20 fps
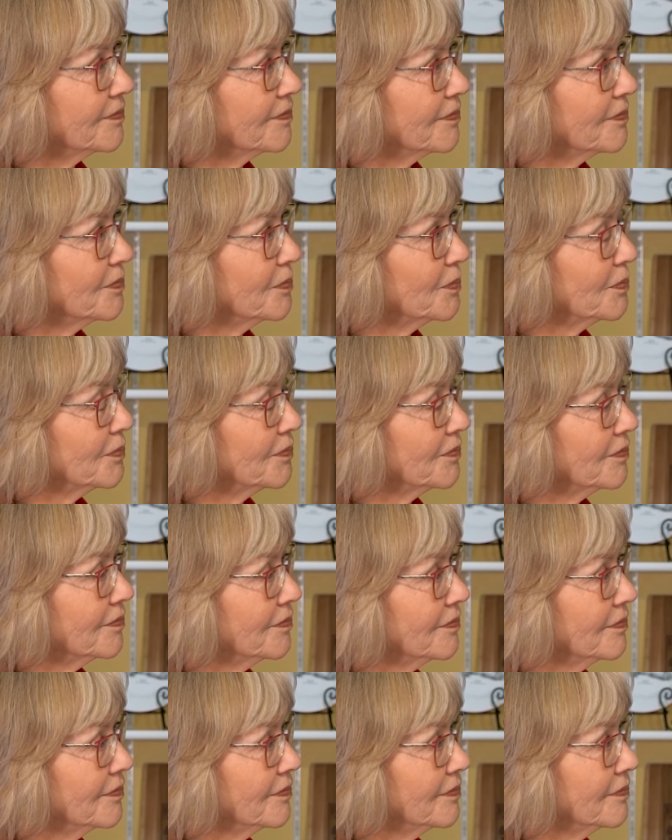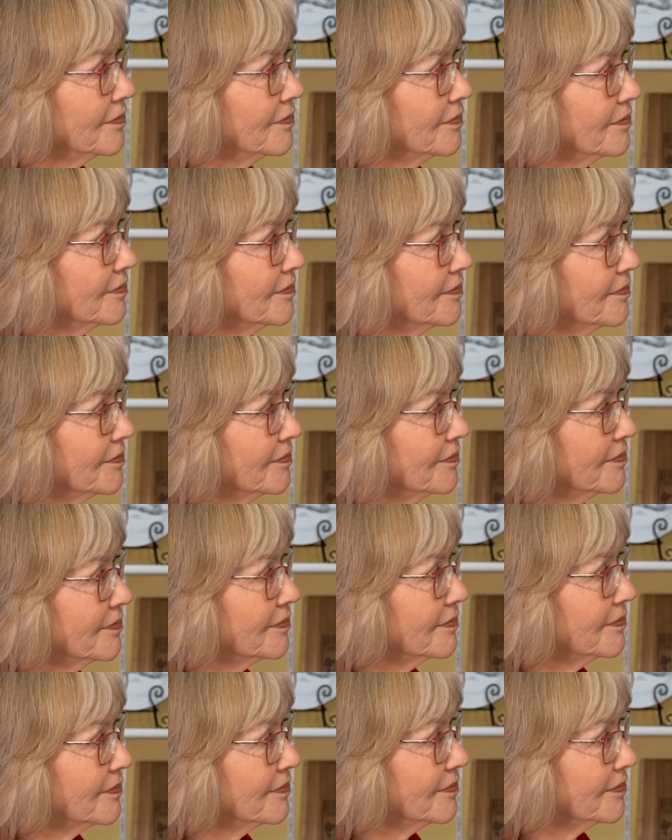
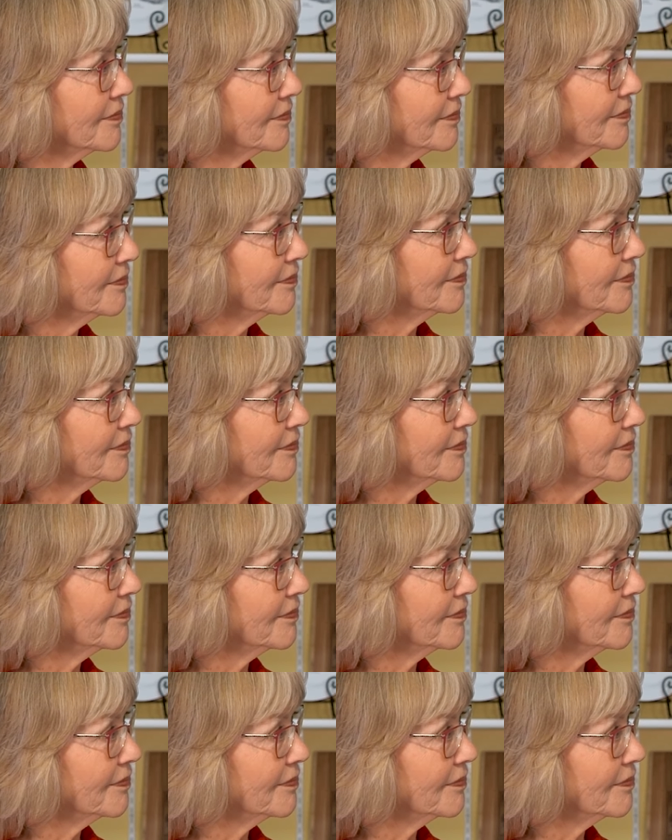(silent)